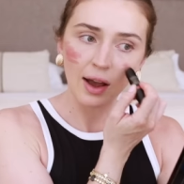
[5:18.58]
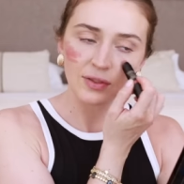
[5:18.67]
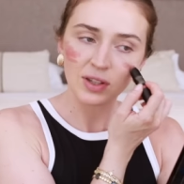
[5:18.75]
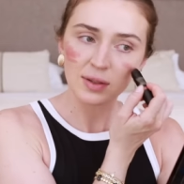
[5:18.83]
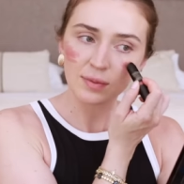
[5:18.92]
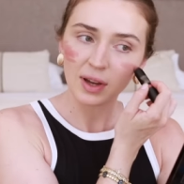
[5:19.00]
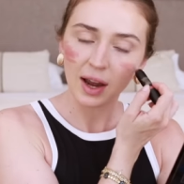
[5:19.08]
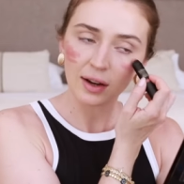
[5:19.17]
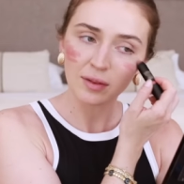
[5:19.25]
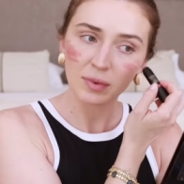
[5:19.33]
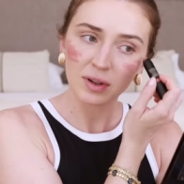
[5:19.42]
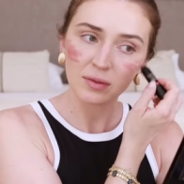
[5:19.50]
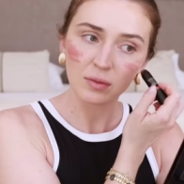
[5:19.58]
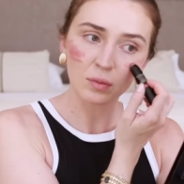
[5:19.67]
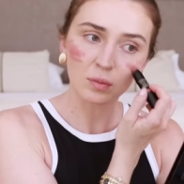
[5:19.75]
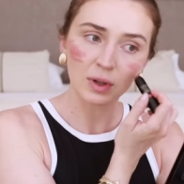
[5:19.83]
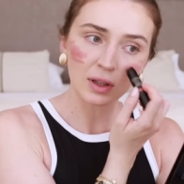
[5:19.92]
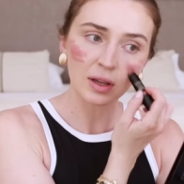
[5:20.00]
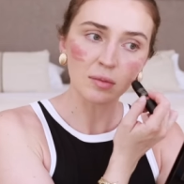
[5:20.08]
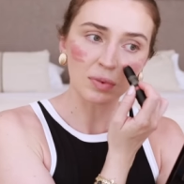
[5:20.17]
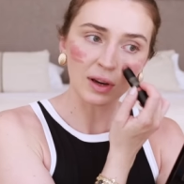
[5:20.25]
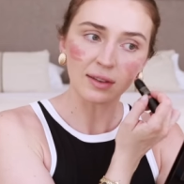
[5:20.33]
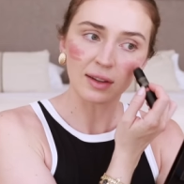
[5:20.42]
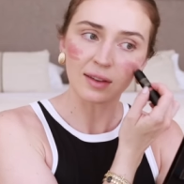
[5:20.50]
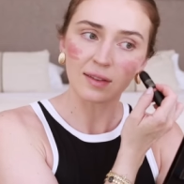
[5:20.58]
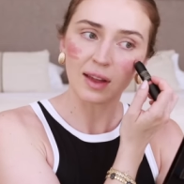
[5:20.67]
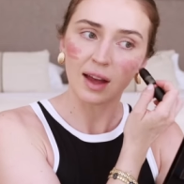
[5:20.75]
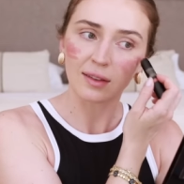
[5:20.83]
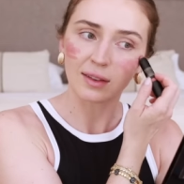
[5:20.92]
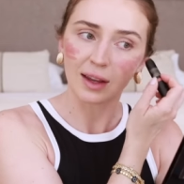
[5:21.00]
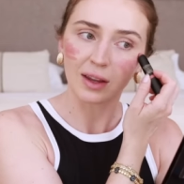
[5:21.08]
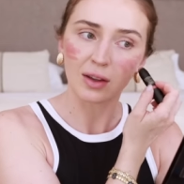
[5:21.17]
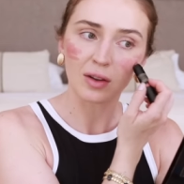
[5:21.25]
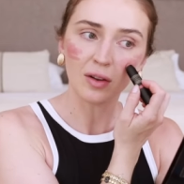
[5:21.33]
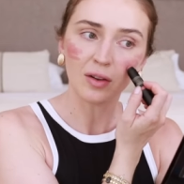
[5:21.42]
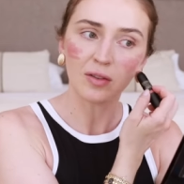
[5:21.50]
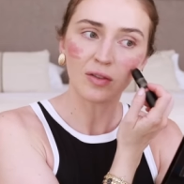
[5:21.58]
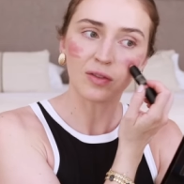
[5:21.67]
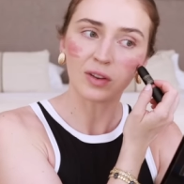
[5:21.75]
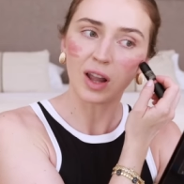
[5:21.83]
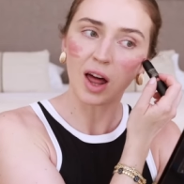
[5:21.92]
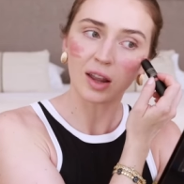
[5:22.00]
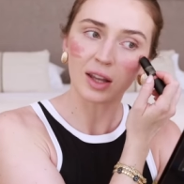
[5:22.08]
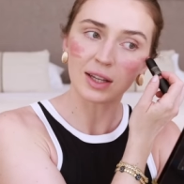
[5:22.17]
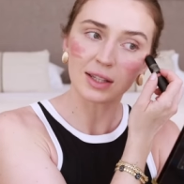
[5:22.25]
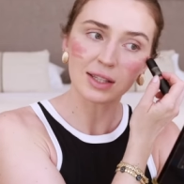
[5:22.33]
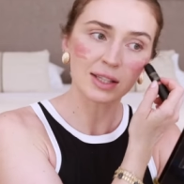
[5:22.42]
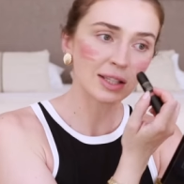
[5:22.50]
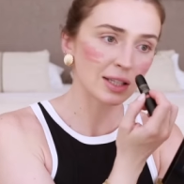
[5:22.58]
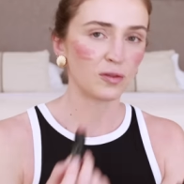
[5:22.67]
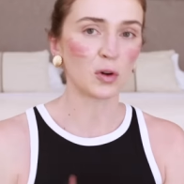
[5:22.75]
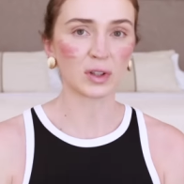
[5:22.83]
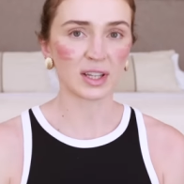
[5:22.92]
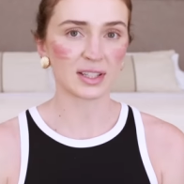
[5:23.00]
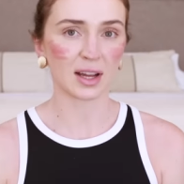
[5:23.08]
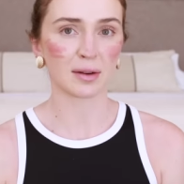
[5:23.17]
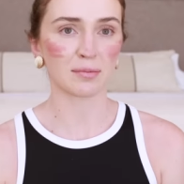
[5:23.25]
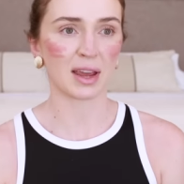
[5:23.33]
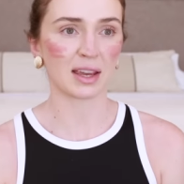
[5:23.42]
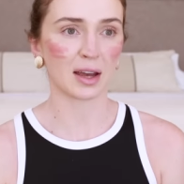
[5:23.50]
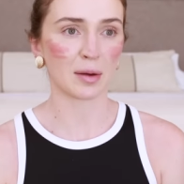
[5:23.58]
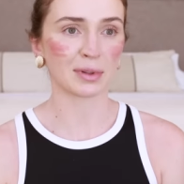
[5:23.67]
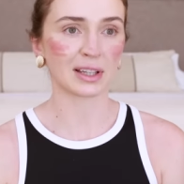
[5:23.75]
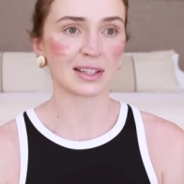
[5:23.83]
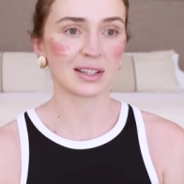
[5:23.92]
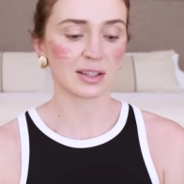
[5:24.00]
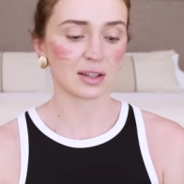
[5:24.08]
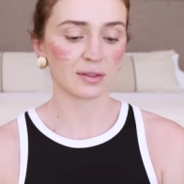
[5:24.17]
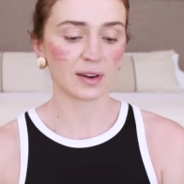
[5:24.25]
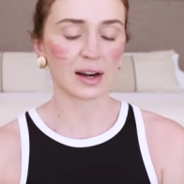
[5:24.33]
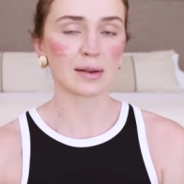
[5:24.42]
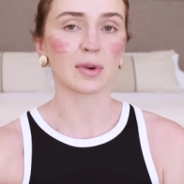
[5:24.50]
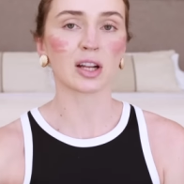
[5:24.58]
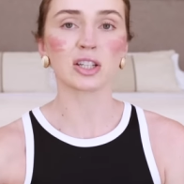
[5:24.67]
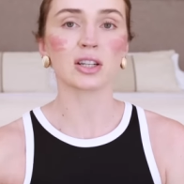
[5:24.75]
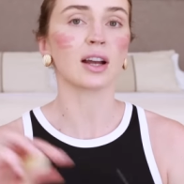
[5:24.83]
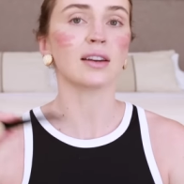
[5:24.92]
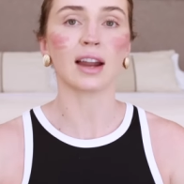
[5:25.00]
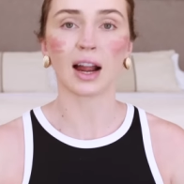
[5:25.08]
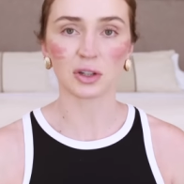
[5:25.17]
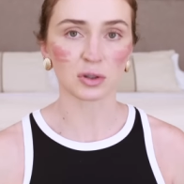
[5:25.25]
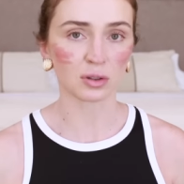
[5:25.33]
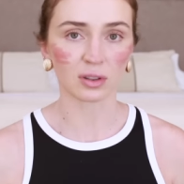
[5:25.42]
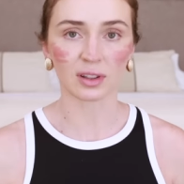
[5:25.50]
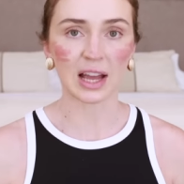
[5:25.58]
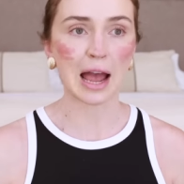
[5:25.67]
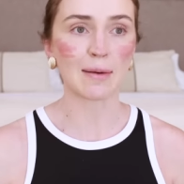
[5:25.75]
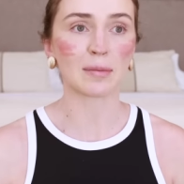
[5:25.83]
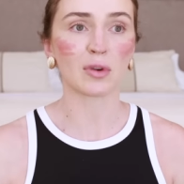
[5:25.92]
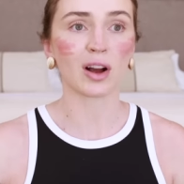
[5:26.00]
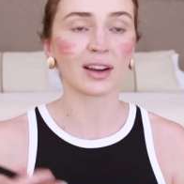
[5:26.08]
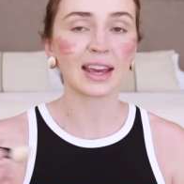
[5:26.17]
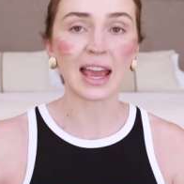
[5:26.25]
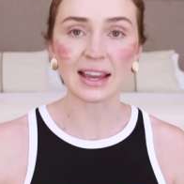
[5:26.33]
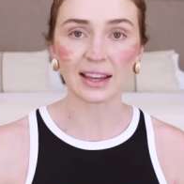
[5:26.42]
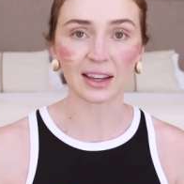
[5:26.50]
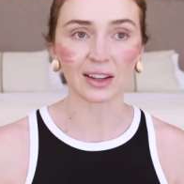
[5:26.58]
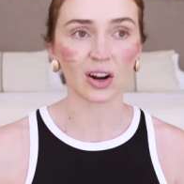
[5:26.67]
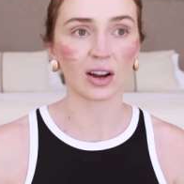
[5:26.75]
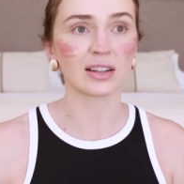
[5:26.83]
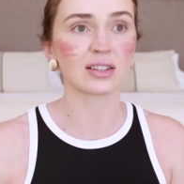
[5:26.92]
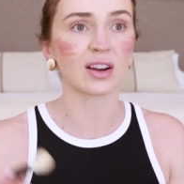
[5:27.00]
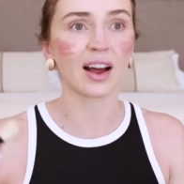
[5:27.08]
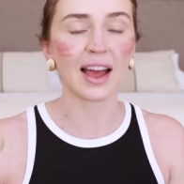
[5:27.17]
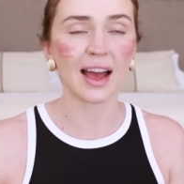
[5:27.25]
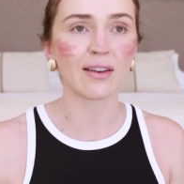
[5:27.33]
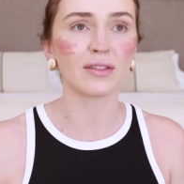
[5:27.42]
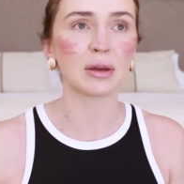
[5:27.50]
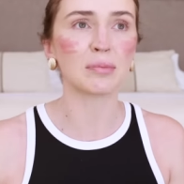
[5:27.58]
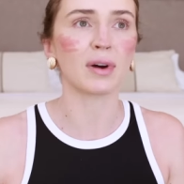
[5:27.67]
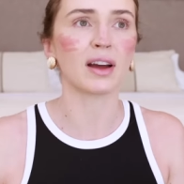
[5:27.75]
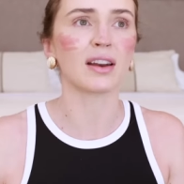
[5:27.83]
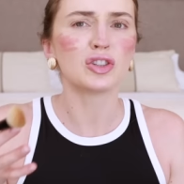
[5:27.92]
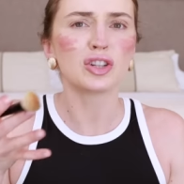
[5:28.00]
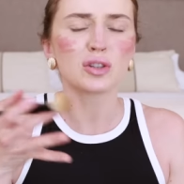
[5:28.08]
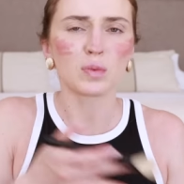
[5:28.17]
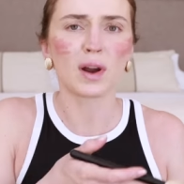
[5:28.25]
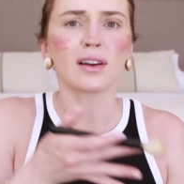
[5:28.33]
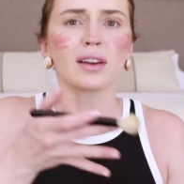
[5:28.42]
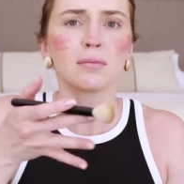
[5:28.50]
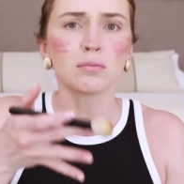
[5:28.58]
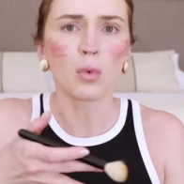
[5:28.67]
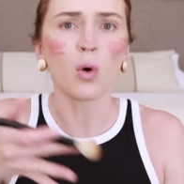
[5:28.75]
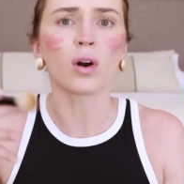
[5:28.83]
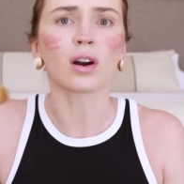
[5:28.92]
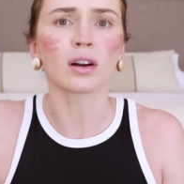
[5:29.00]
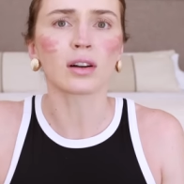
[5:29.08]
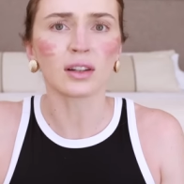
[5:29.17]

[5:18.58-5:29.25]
I've just kind of been really embracing that, like, flawless, fully done makeup. Like, it's still very much a natural glam. I'm not caking it on, it's not heavy, but just wearing more